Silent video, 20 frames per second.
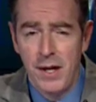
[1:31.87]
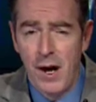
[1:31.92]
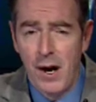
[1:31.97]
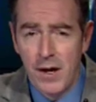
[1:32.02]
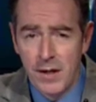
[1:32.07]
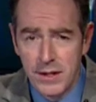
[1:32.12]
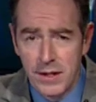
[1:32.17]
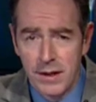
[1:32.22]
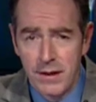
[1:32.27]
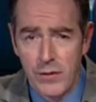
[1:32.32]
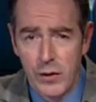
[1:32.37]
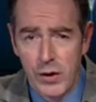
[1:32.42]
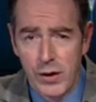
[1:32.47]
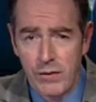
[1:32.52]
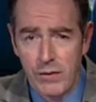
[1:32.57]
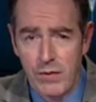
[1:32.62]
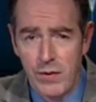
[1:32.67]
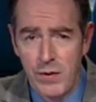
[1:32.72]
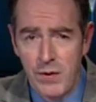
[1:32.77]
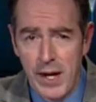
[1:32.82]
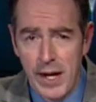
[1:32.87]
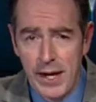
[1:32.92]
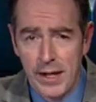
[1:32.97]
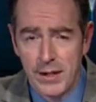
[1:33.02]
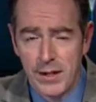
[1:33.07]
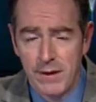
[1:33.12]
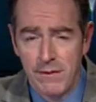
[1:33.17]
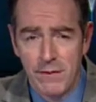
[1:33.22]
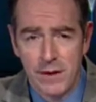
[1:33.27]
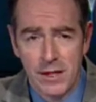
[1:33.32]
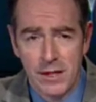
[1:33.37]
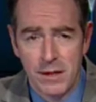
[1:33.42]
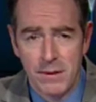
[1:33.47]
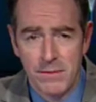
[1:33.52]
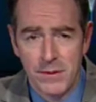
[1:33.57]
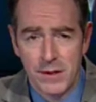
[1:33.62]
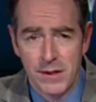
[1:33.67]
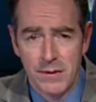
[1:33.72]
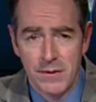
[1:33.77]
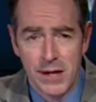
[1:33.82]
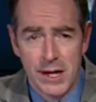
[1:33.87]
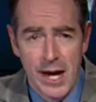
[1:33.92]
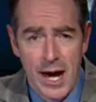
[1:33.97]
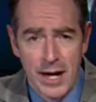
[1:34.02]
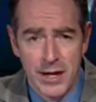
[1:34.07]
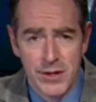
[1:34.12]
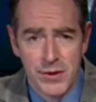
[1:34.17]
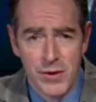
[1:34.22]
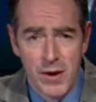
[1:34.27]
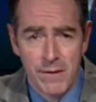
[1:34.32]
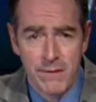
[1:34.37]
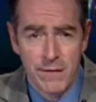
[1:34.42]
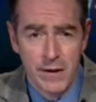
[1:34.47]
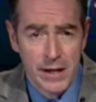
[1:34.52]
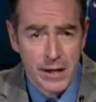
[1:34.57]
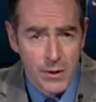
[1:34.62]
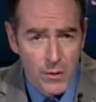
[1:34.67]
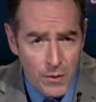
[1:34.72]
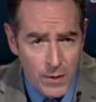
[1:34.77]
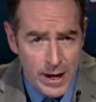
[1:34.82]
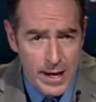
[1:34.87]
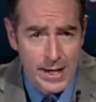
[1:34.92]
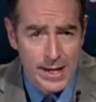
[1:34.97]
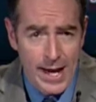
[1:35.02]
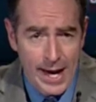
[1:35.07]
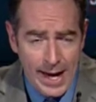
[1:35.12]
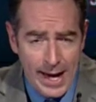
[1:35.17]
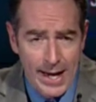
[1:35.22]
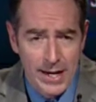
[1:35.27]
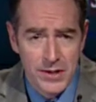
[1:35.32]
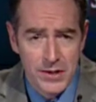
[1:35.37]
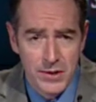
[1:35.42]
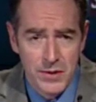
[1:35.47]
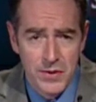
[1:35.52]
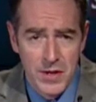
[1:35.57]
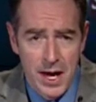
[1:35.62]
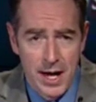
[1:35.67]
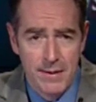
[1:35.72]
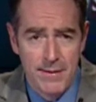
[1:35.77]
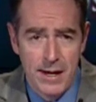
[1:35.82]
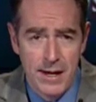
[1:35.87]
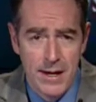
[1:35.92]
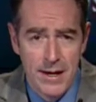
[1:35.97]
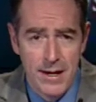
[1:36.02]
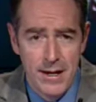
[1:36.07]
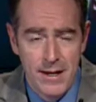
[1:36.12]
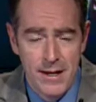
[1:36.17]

are delivering food aid to victims of the catastrophic quake and tsunami.